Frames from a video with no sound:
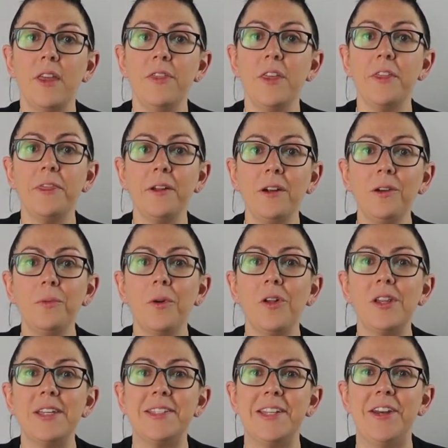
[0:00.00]
The third
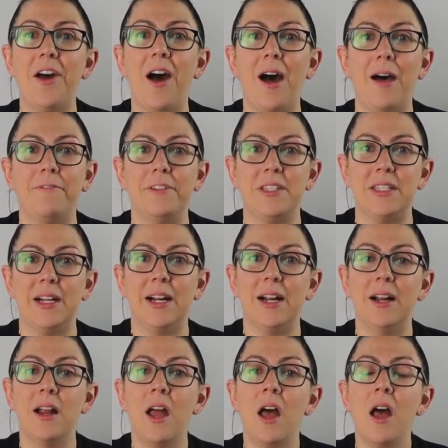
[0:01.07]
role is an officer.
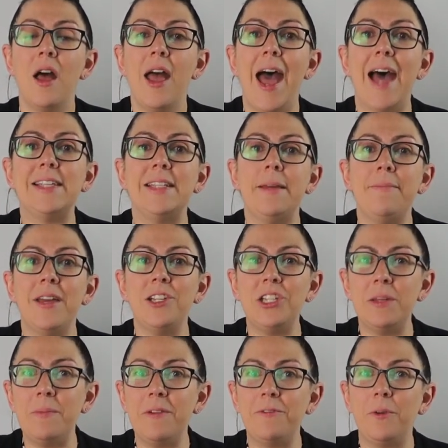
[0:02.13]
As I
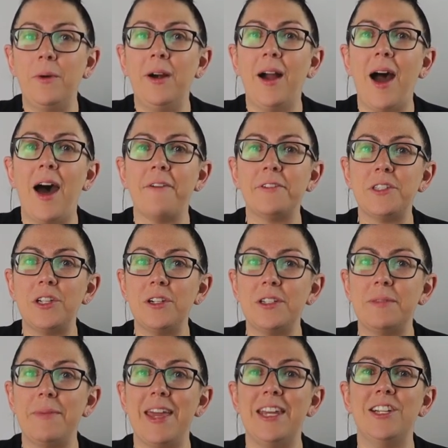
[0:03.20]
mentioned before,
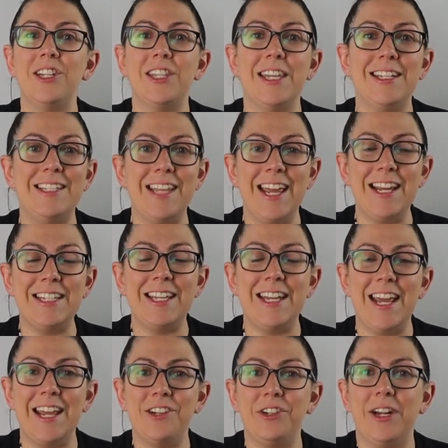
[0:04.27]
officers manage the day to
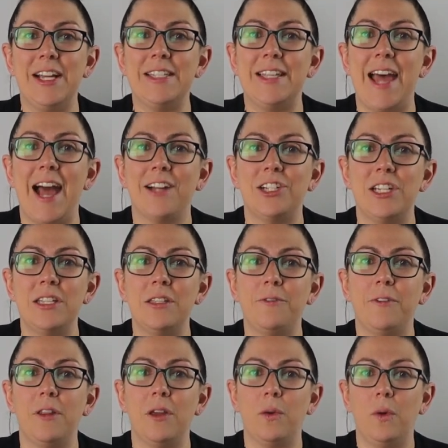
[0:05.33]
day transactions
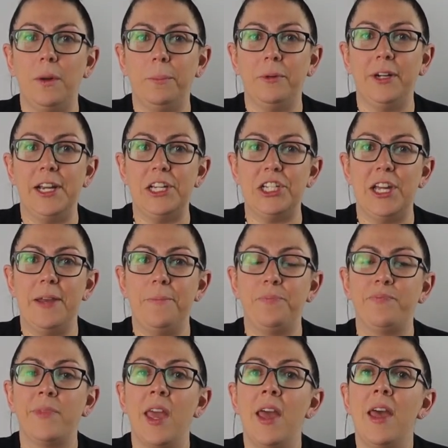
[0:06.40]
for the
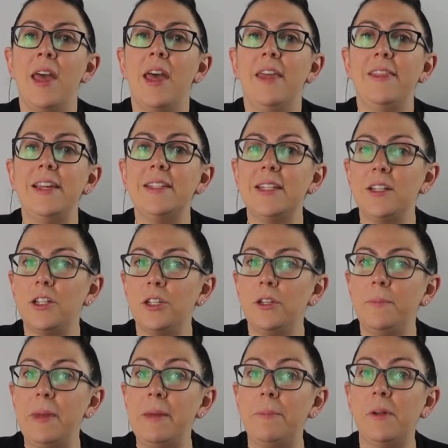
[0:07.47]
corporation. These
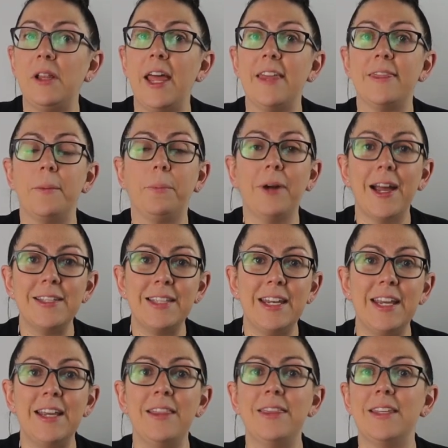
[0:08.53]
include people like the
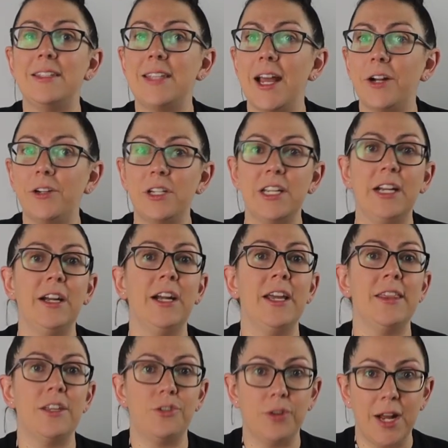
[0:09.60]
president, the secretary,
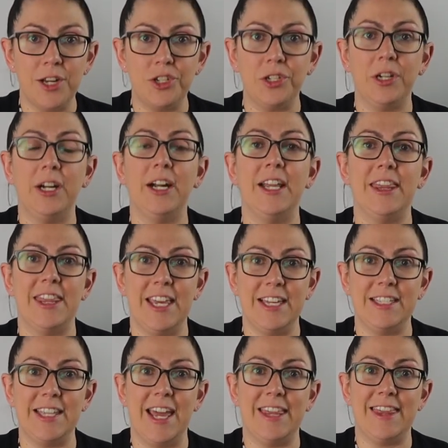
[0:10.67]
the treasurer, and
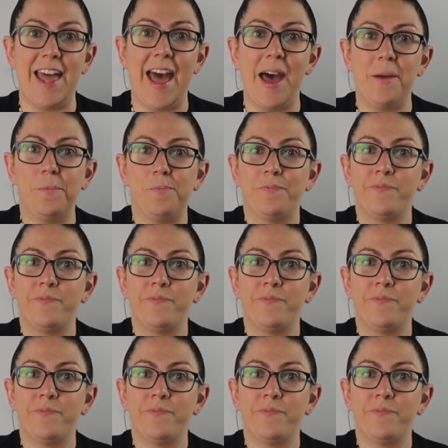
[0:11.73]
things like that.